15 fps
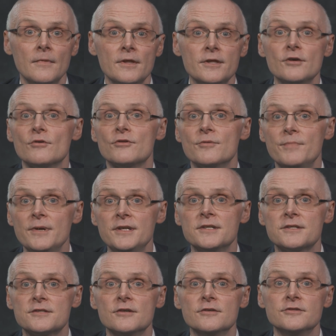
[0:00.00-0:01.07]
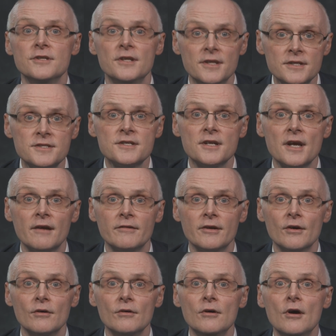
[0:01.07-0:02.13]
The orthopaedic surgeon in this
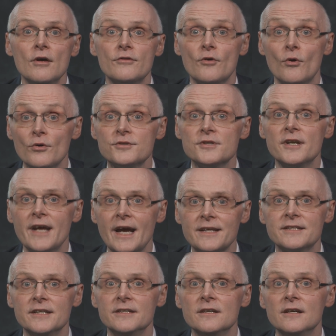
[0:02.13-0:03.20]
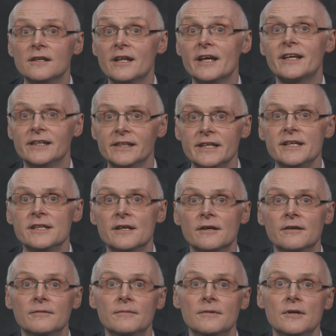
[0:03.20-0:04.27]
scenario thought and acted like a leader,
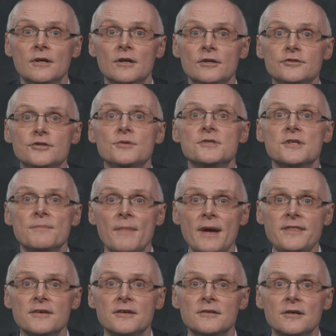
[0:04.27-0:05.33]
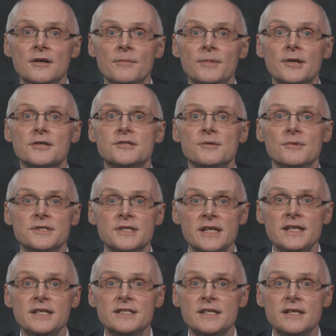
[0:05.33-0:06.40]
choosing a method because it was
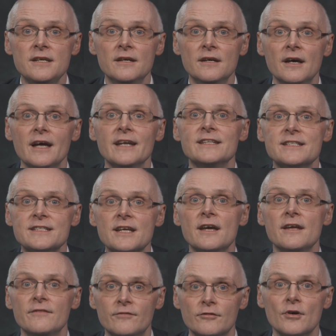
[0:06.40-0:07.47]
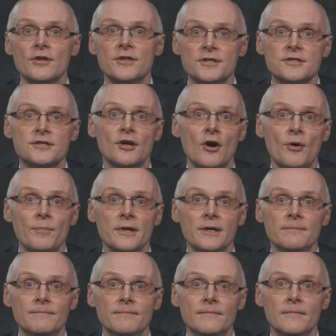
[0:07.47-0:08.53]
easy and safe for others to copy.
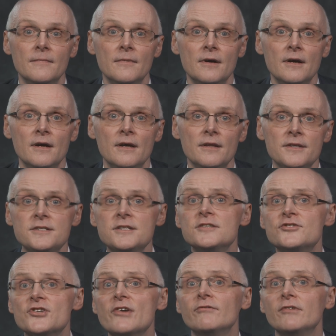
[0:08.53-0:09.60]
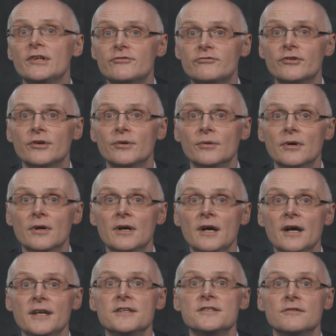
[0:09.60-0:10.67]
This is generally true
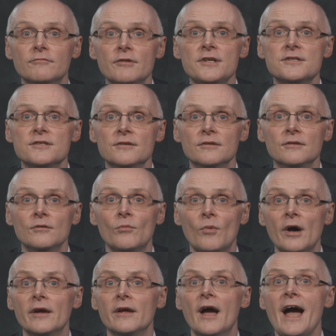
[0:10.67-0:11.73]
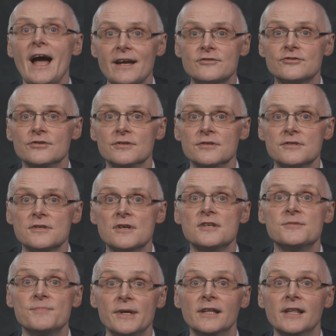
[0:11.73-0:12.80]
and is the reason why actions
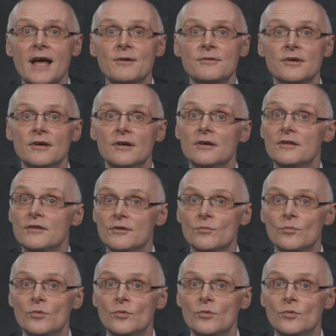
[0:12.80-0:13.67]
speak louder than